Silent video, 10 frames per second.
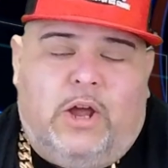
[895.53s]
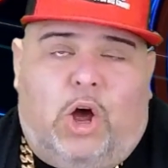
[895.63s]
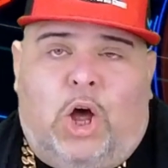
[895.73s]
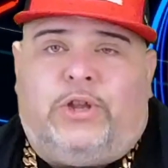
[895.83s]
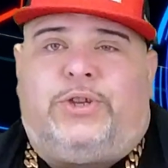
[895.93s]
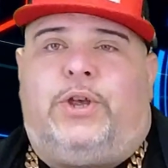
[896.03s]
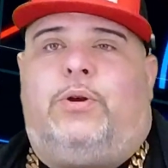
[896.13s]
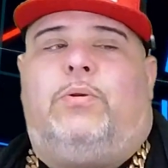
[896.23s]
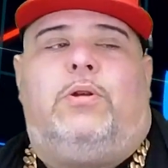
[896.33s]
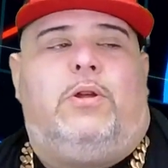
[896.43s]

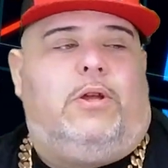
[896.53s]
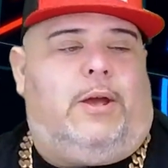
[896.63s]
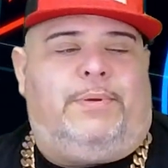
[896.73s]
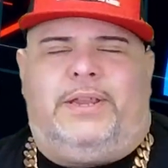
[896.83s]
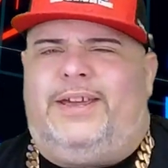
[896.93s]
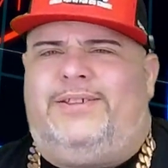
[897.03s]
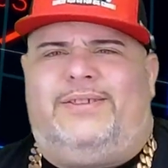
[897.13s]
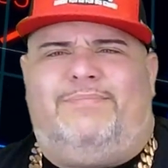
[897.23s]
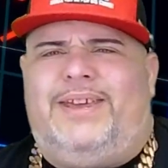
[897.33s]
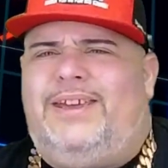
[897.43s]
Also, I've been taking
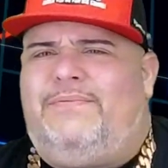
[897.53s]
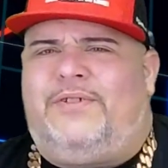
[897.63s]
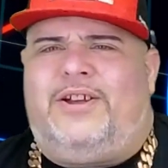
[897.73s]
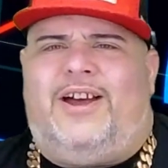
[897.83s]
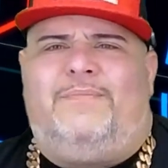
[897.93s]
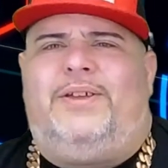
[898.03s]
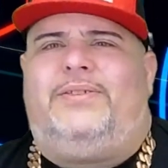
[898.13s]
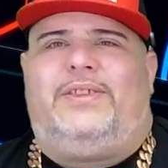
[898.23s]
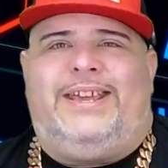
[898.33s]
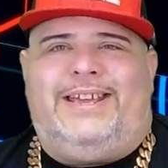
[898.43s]
some heat for
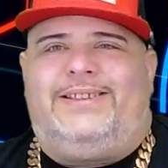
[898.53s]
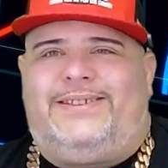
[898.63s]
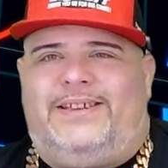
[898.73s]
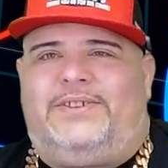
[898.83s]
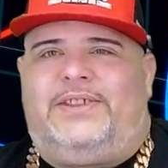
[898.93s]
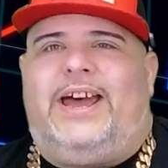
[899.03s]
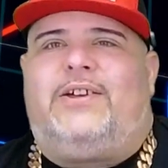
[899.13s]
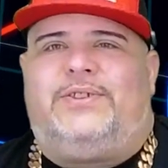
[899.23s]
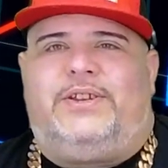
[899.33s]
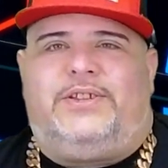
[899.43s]
comments.
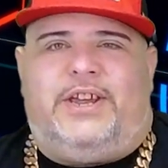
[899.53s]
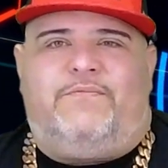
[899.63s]
E6000 is a